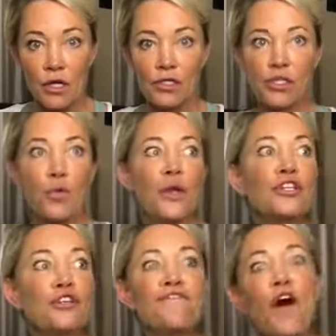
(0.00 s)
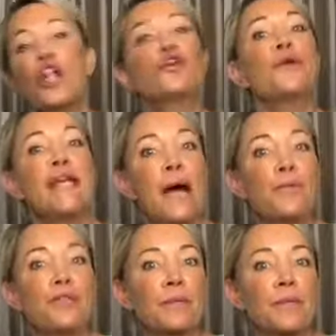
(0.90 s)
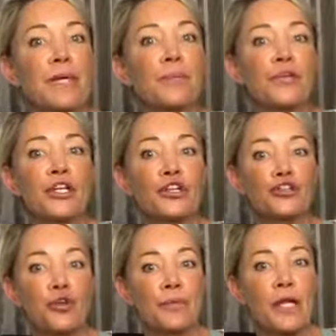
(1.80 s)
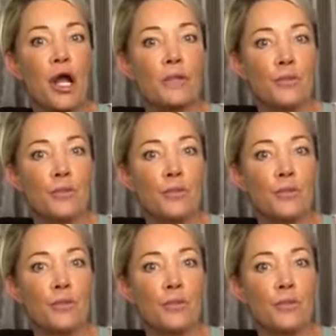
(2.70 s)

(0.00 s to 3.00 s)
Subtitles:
So when you're following up with the people that you're dripping on,